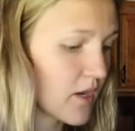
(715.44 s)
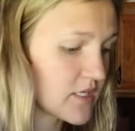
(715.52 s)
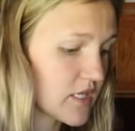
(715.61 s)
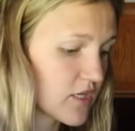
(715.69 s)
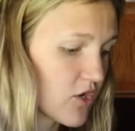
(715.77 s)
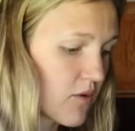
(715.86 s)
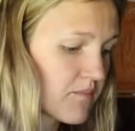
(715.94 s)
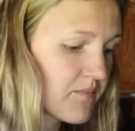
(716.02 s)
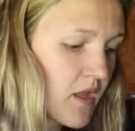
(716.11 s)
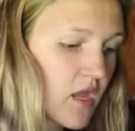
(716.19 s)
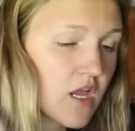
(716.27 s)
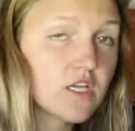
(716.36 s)
not telling
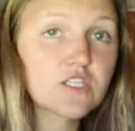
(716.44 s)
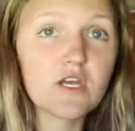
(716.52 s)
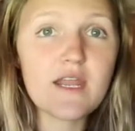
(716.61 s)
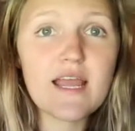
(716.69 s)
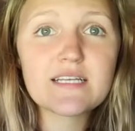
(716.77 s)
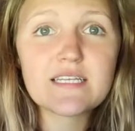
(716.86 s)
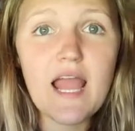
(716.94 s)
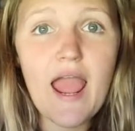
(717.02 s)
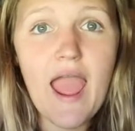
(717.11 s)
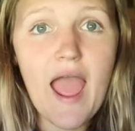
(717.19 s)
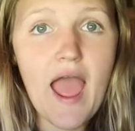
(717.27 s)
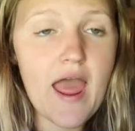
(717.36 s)
you. So next I
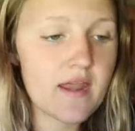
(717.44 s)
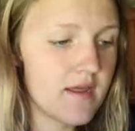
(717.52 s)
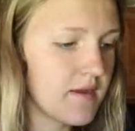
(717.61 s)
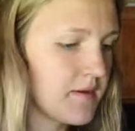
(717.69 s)
add